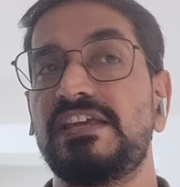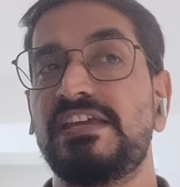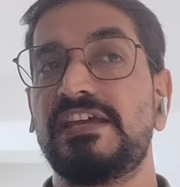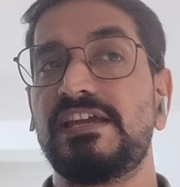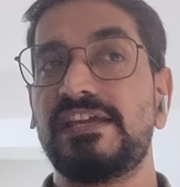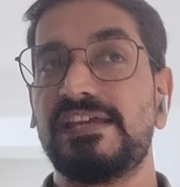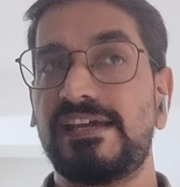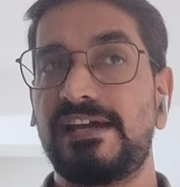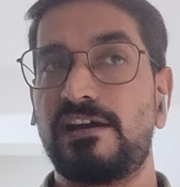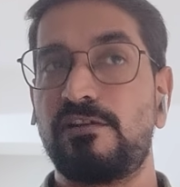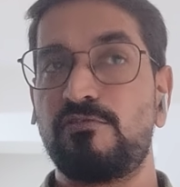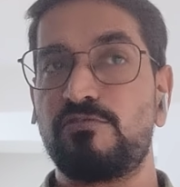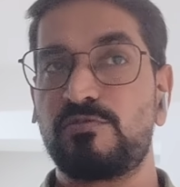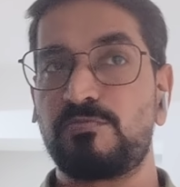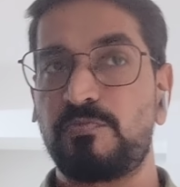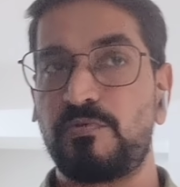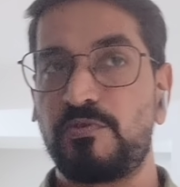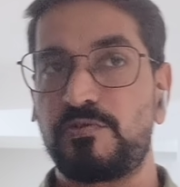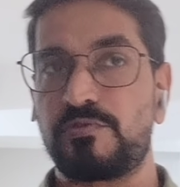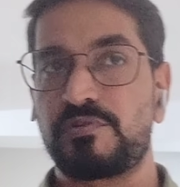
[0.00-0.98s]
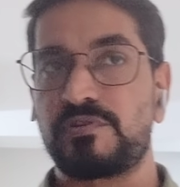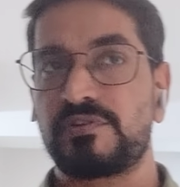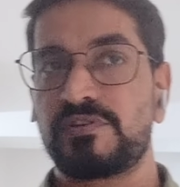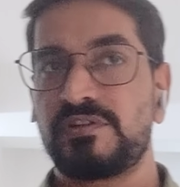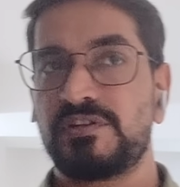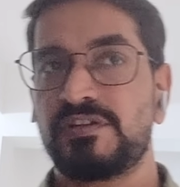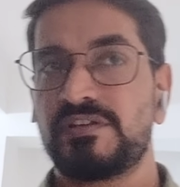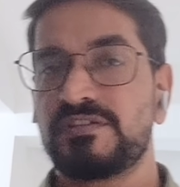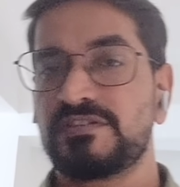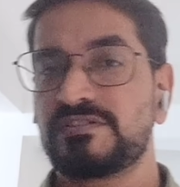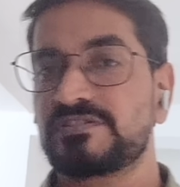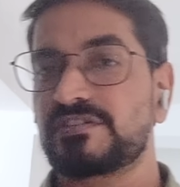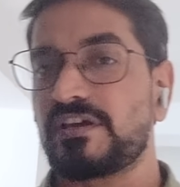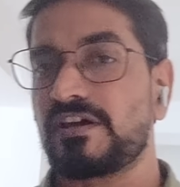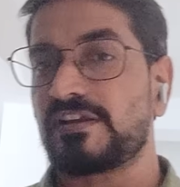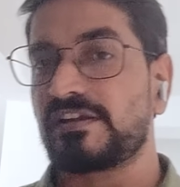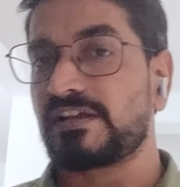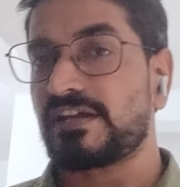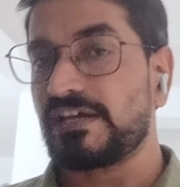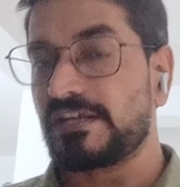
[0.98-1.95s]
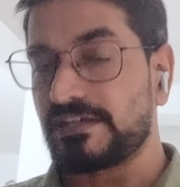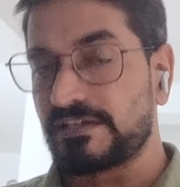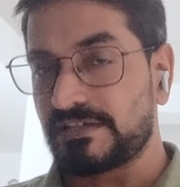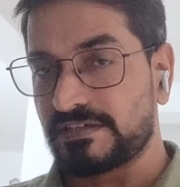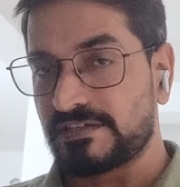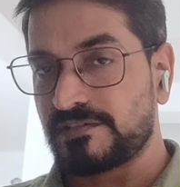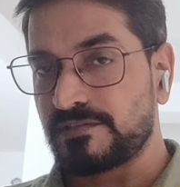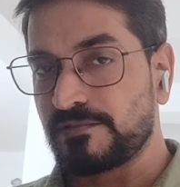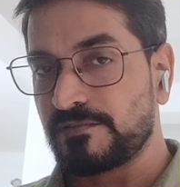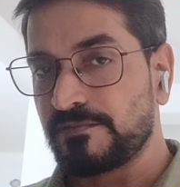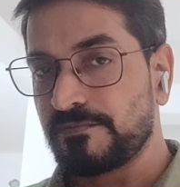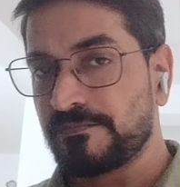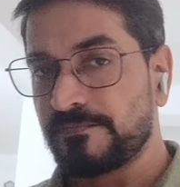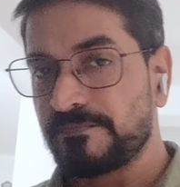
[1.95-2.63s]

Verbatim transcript: AI output are correct.